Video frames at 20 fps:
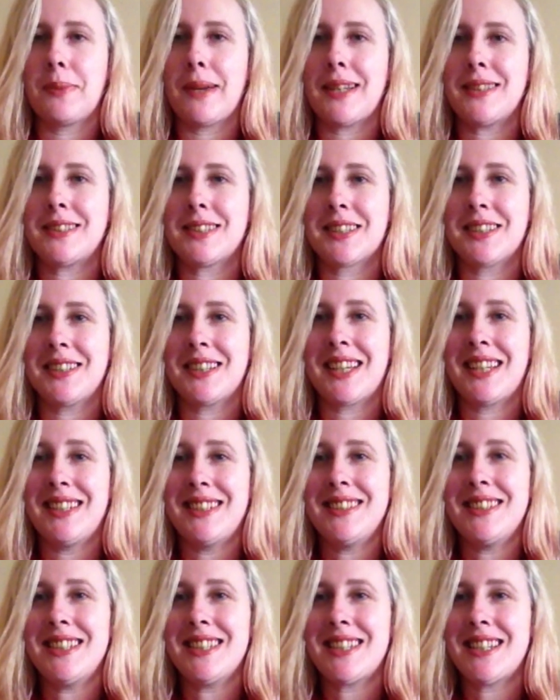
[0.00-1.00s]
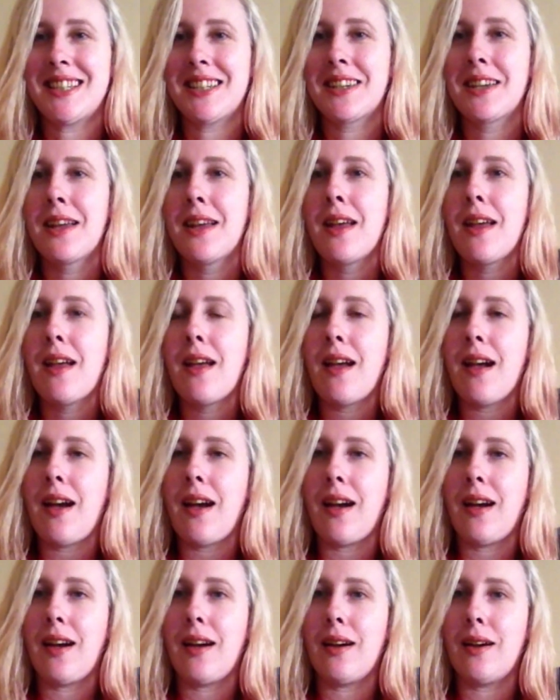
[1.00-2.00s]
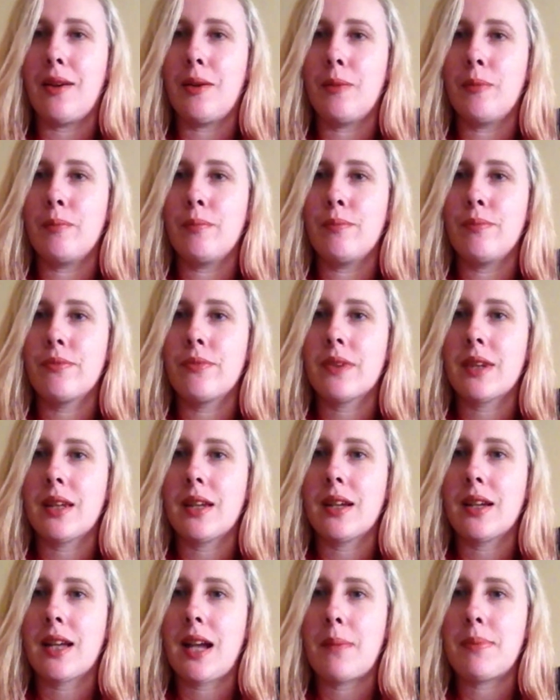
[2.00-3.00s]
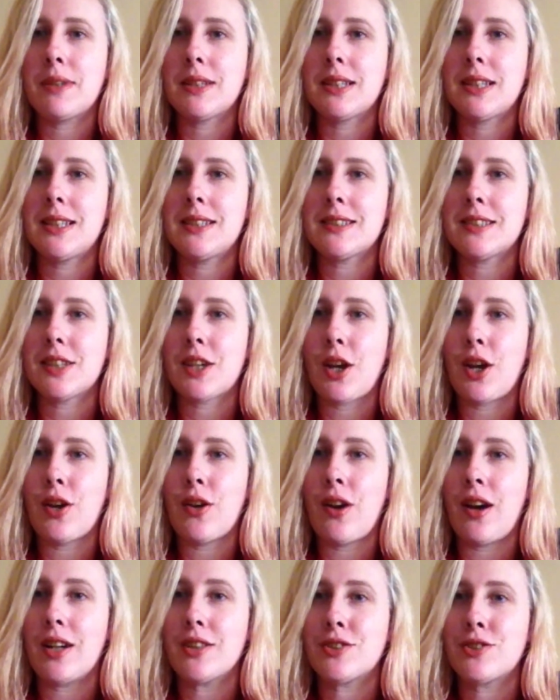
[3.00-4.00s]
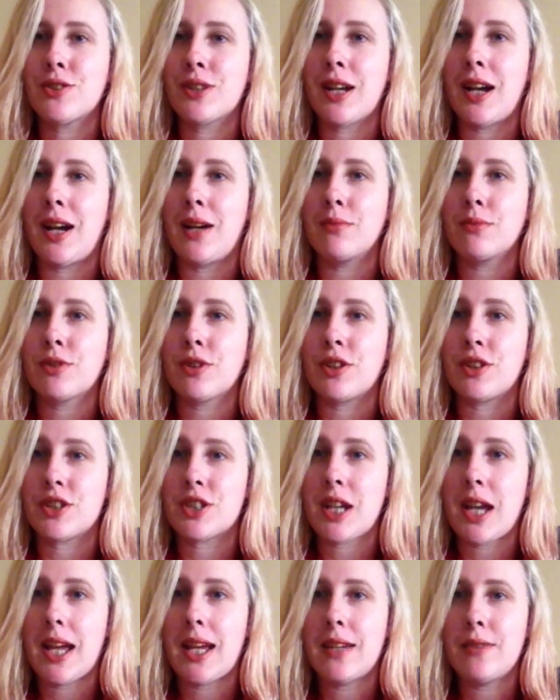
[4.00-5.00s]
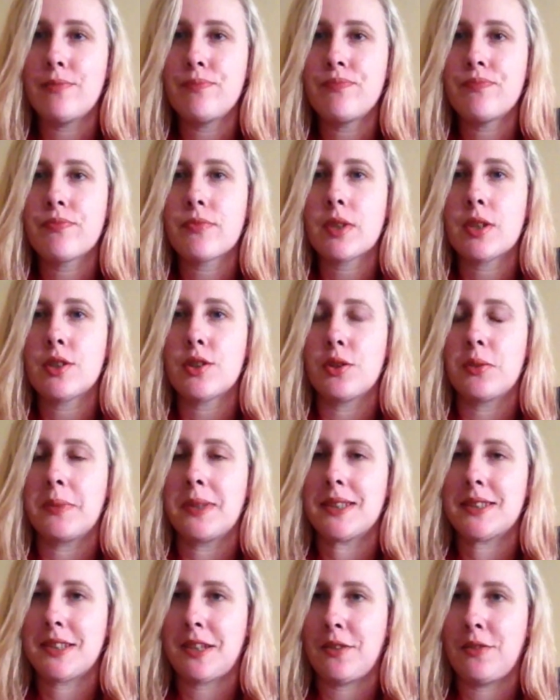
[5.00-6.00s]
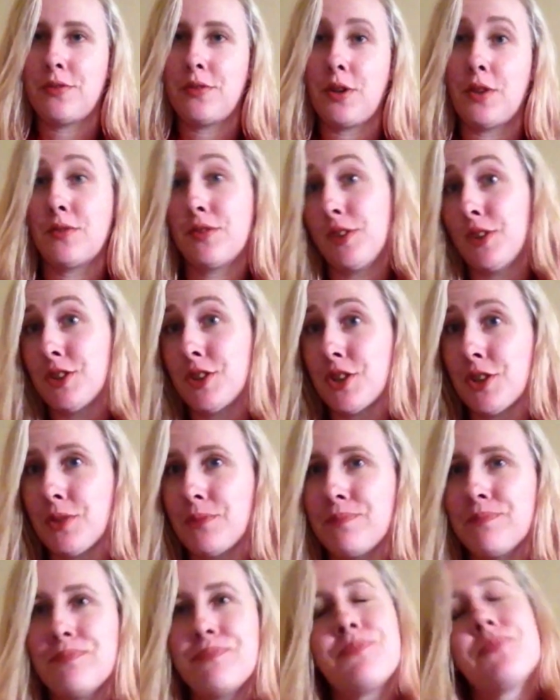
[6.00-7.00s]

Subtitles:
basic knitting. A couple of years ago I took up crochet, taught myself off YouTube,